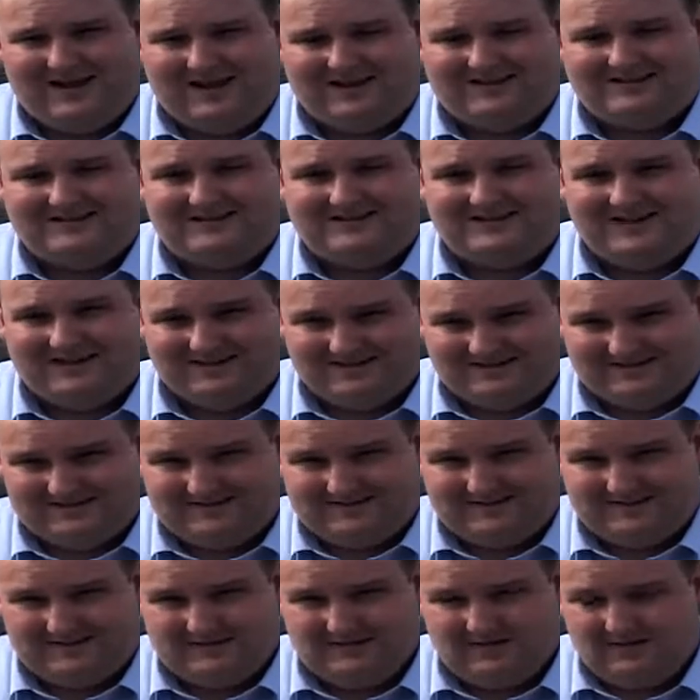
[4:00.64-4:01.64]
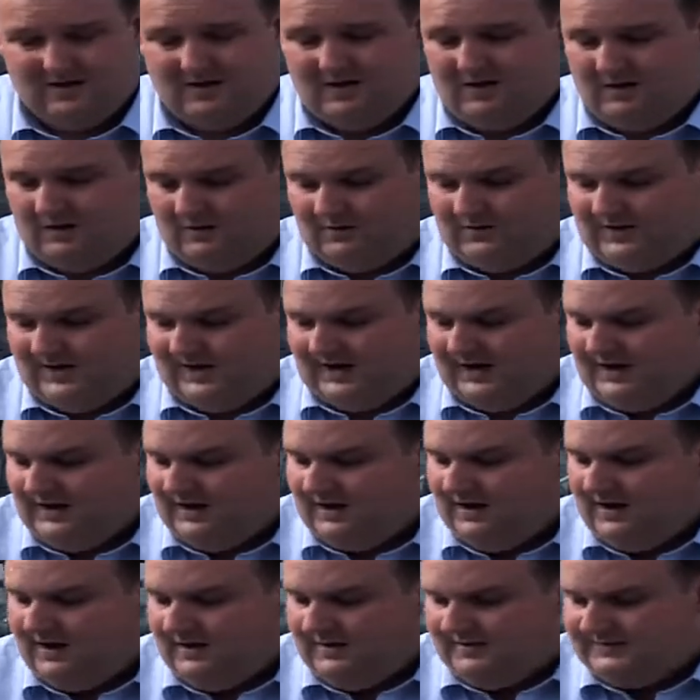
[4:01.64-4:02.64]
tax disc, okay?
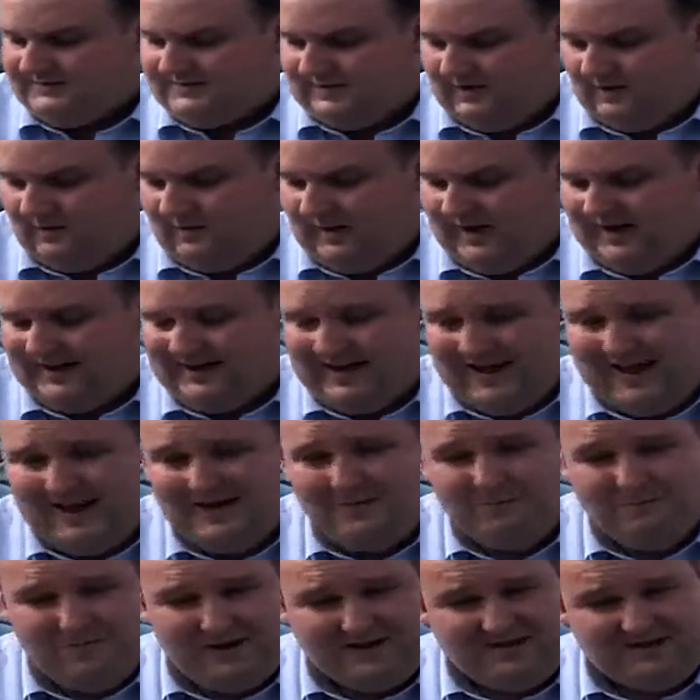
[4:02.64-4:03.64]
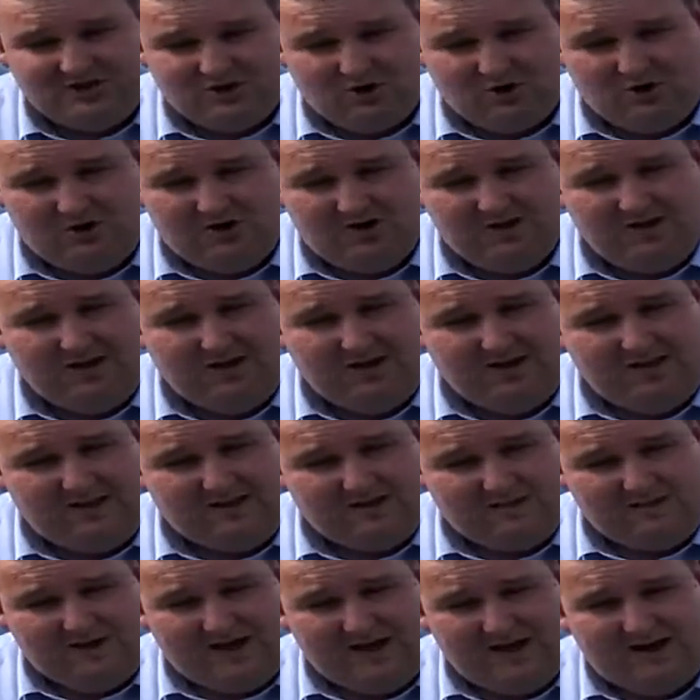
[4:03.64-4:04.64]
So again, make sure
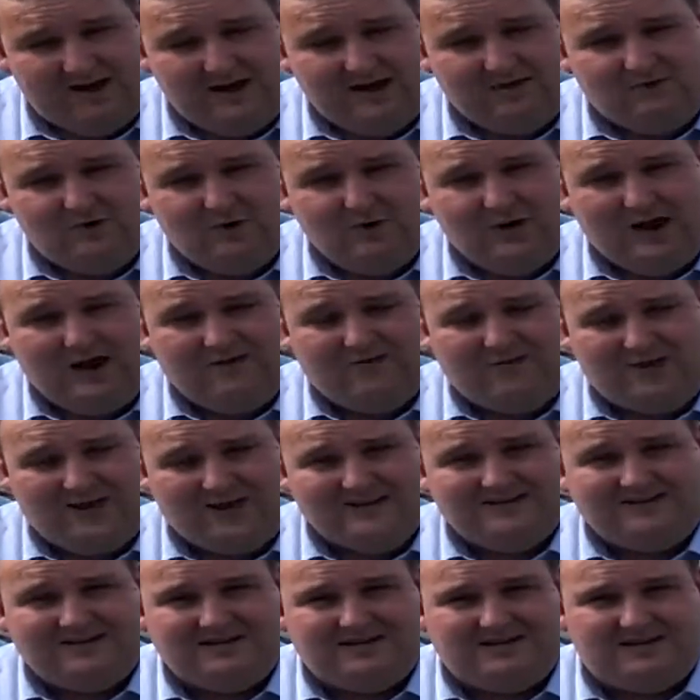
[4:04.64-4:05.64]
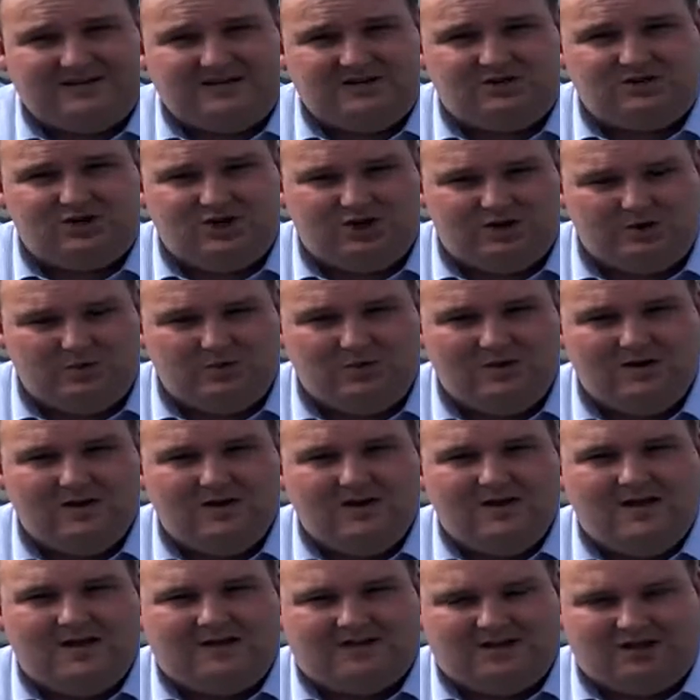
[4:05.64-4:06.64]
as well, if you have an NCT due,
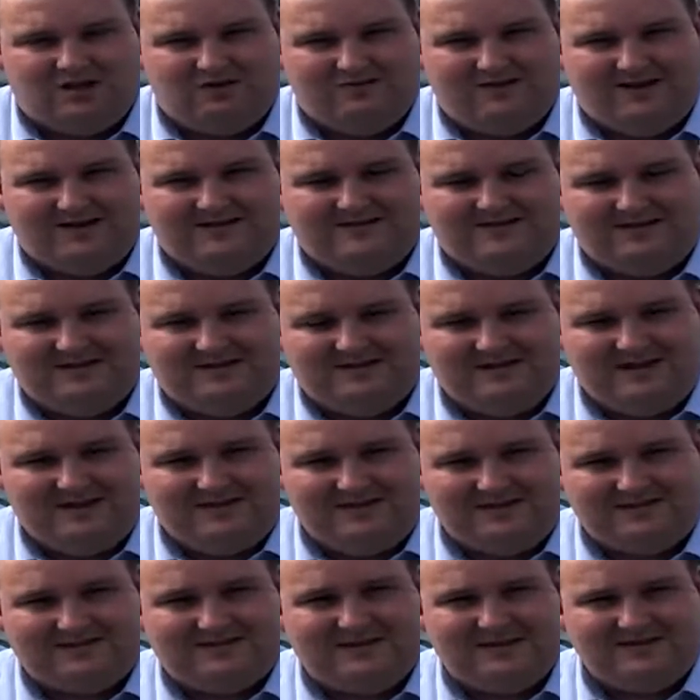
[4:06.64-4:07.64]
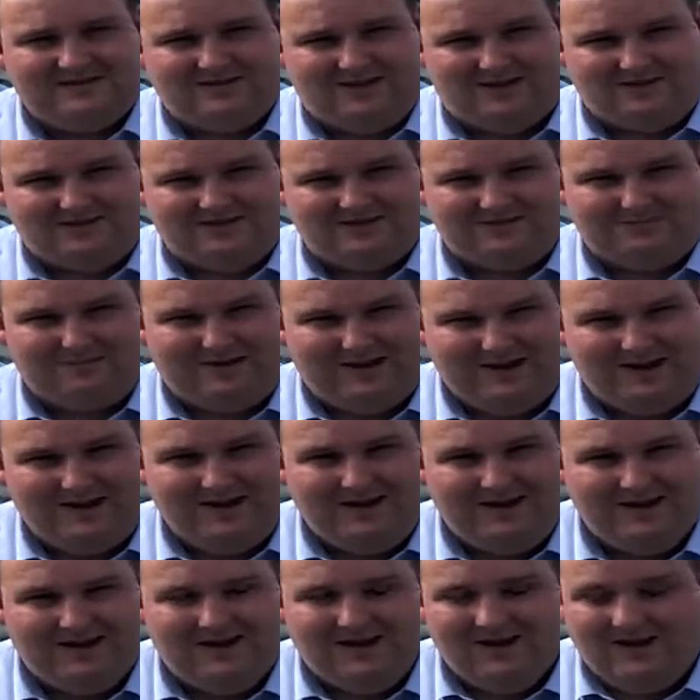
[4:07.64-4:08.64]
that your NCT disc is on
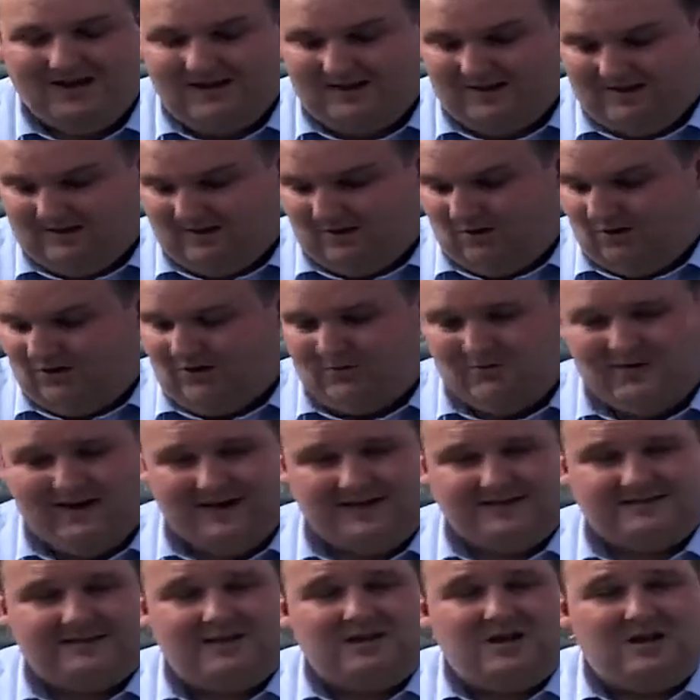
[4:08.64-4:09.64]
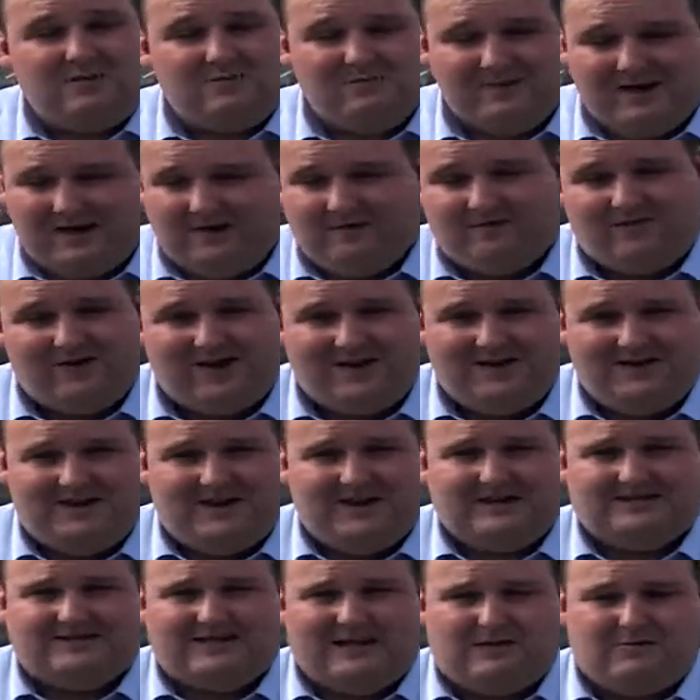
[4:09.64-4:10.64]
display. Otherwise, you may find the
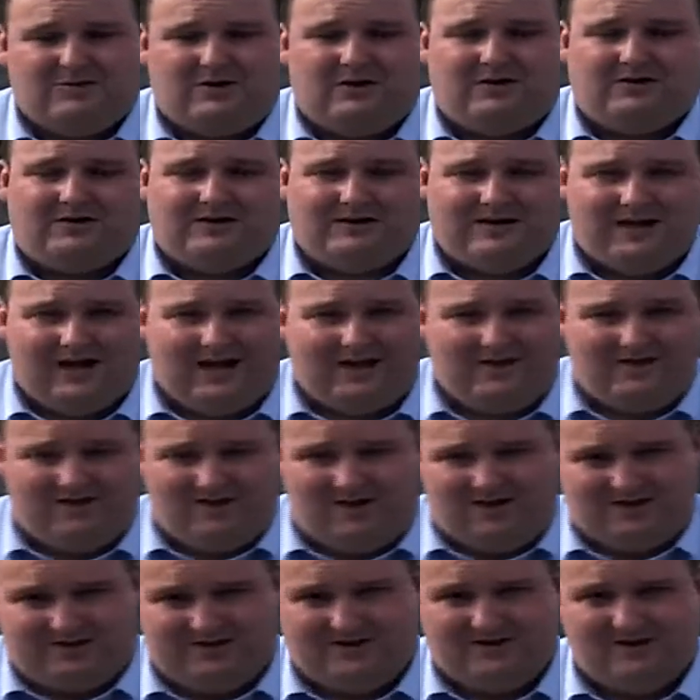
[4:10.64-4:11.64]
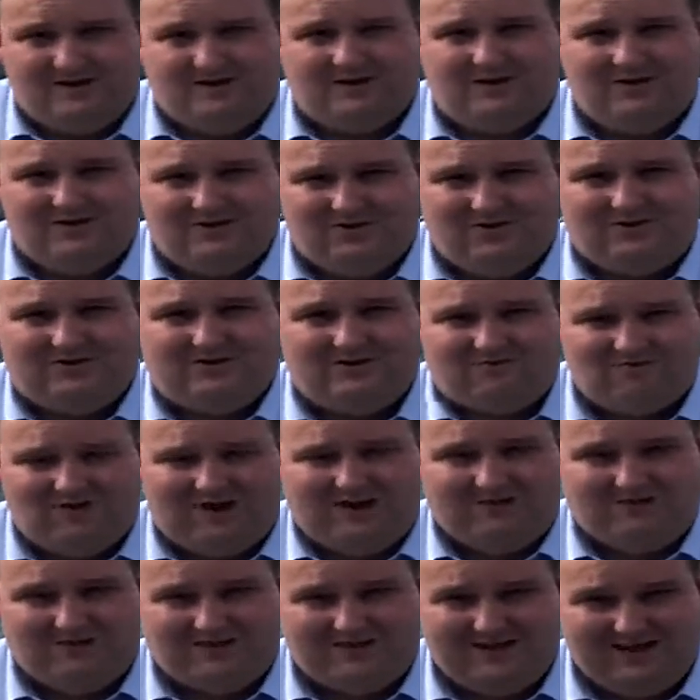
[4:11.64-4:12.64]
examiner cannot conduct the
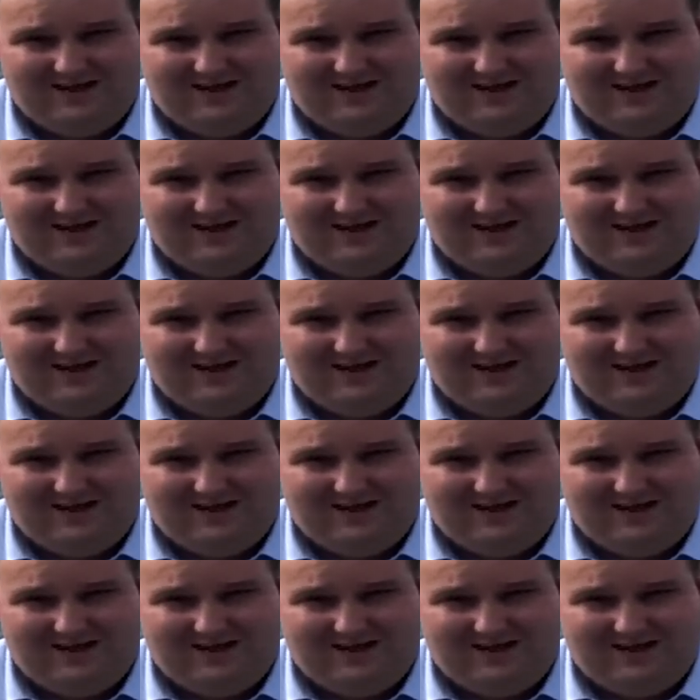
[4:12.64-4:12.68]
driving